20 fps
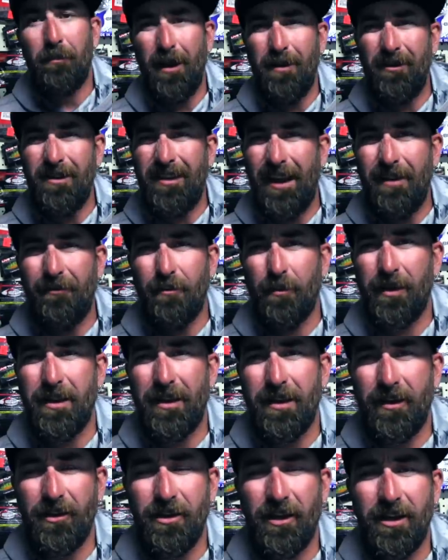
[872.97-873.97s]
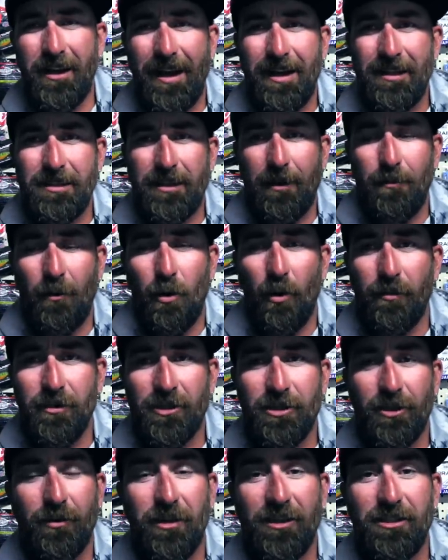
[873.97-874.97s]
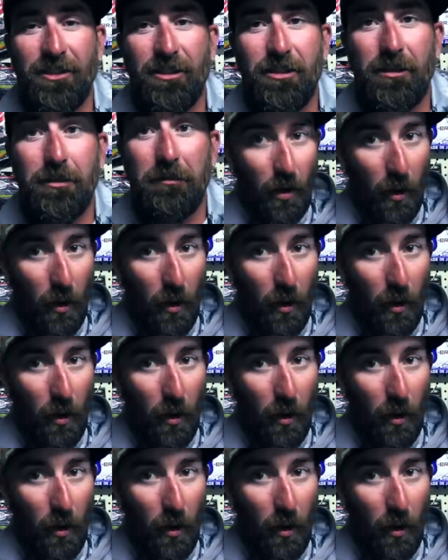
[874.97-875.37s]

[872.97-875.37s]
Maybe Dave will be there and you can ask him a whole bunch of questions.